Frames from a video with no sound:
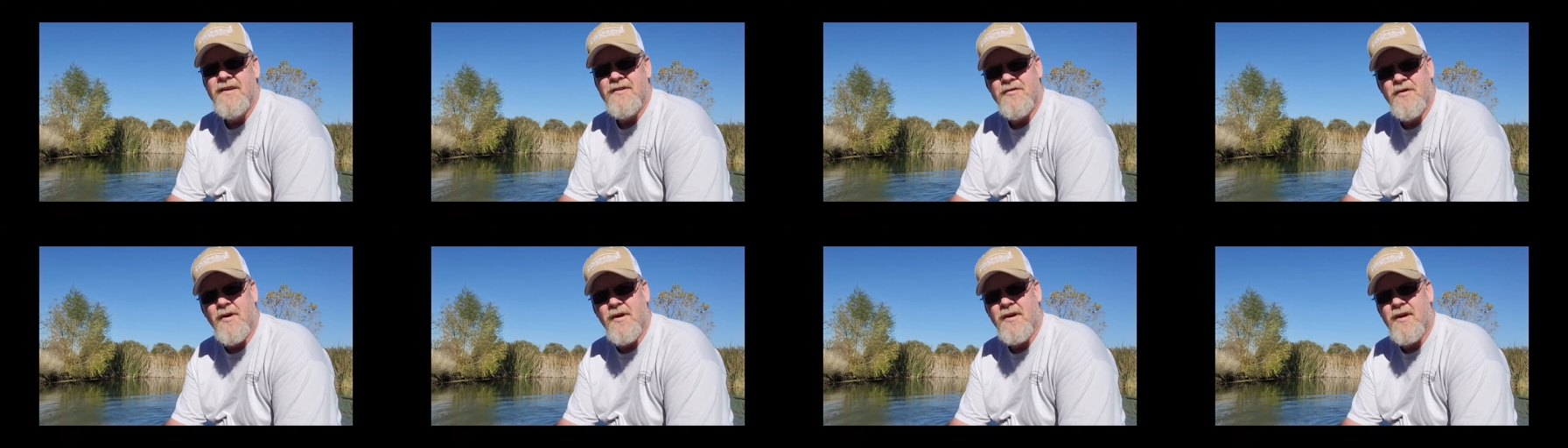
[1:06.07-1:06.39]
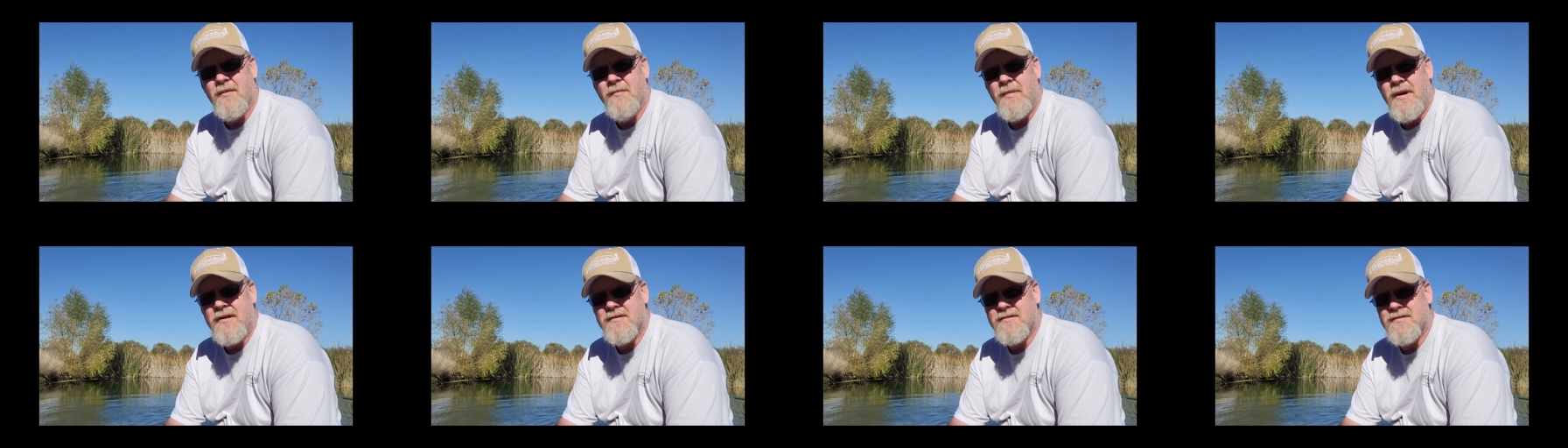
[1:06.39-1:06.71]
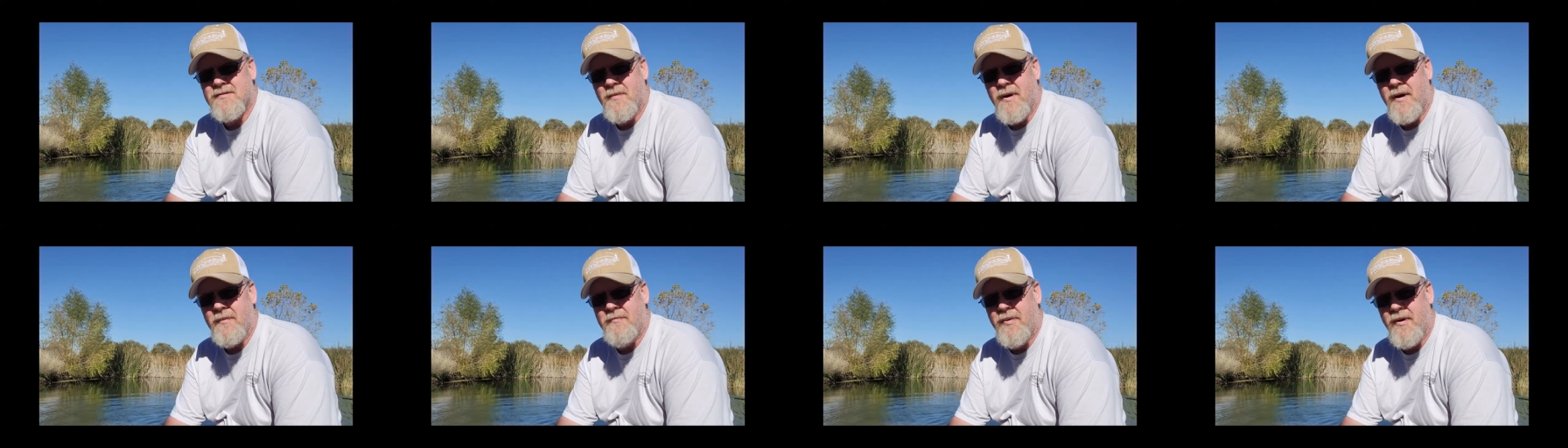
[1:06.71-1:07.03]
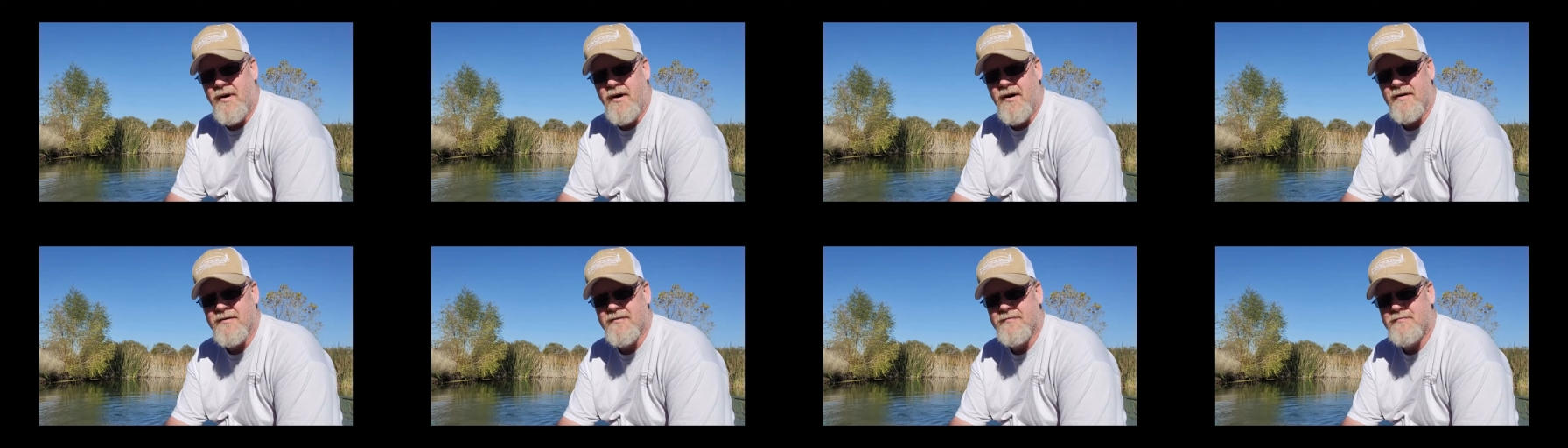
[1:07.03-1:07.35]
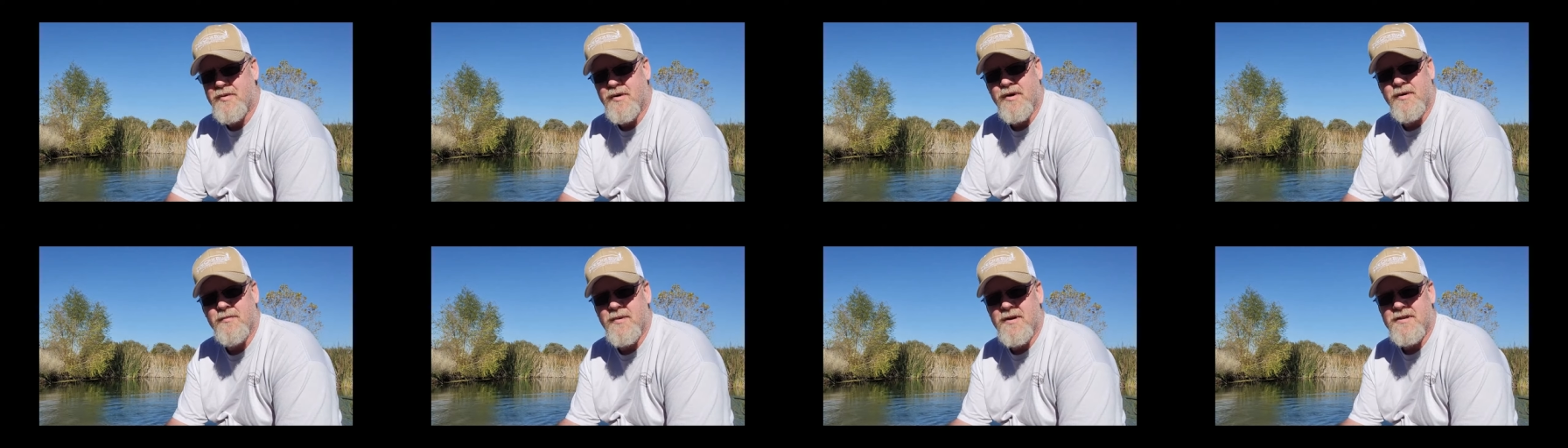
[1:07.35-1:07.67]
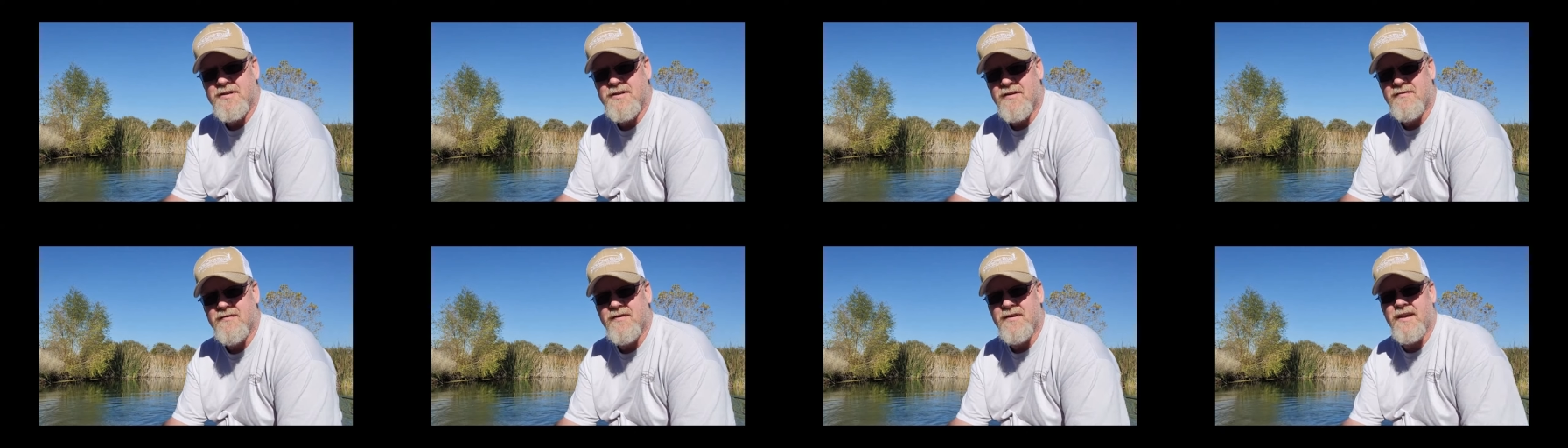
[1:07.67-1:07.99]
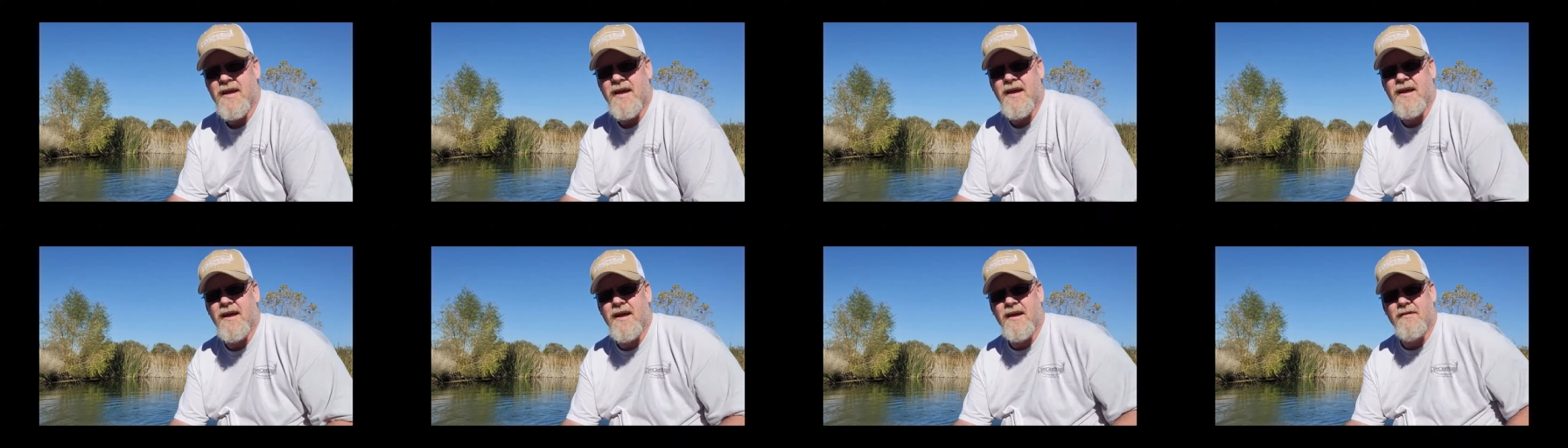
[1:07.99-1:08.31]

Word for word: So I come out to my pond pretty much every day.